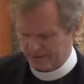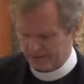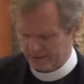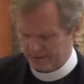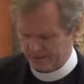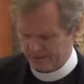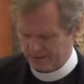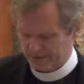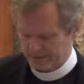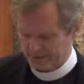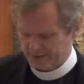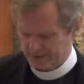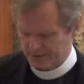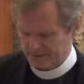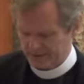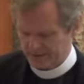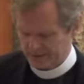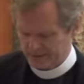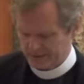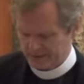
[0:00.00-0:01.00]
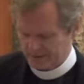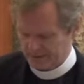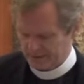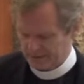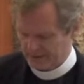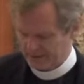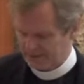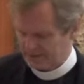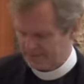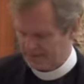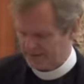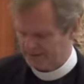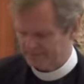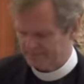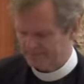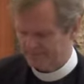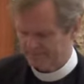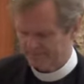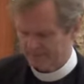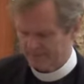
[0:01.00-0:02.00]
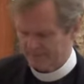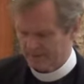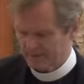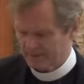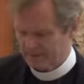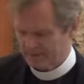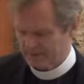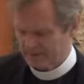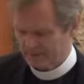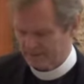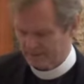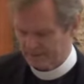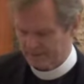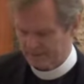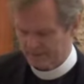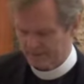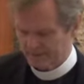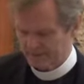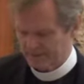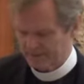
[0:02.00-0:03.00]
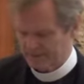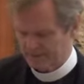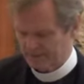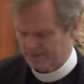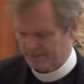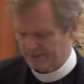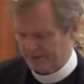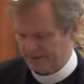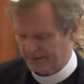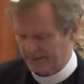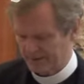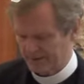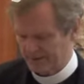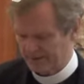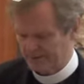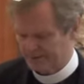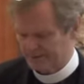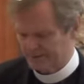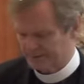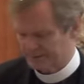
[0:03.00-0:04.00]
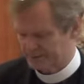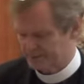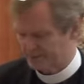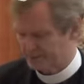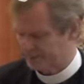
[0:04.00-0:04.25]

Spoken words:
all of this, and then see